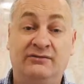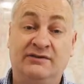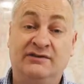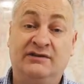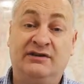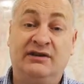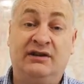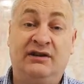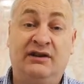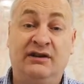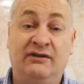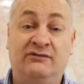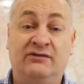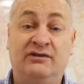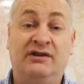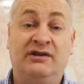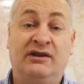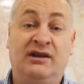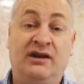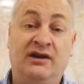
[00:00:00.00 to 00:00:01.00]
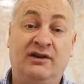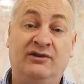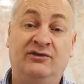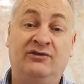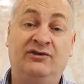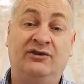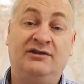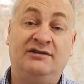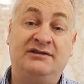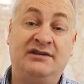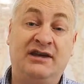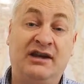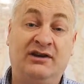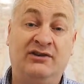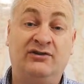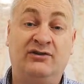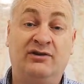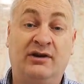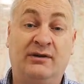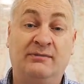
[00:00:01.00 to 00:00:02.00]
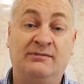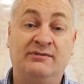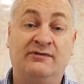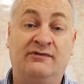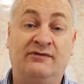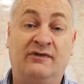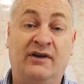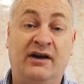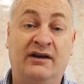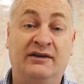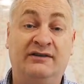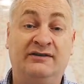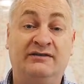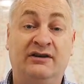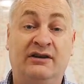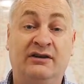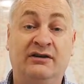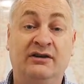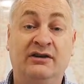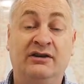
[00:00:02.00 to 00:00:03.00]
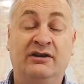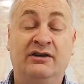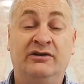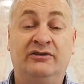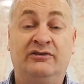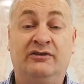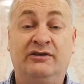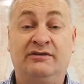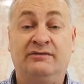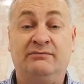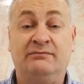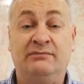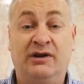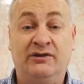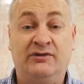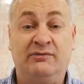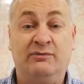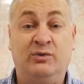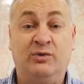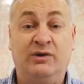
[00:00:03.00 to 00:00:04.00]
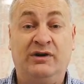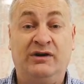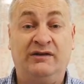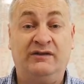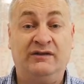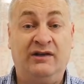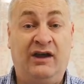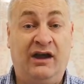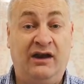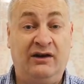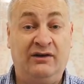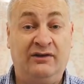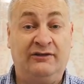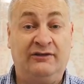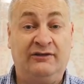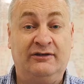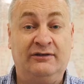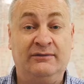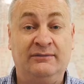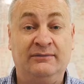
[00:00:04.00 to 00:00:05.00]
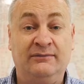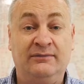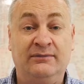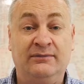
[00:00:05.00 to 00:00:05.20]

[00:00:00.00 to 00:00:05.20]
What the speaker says: is delivering the energy 10 times faster, so it's much more intense.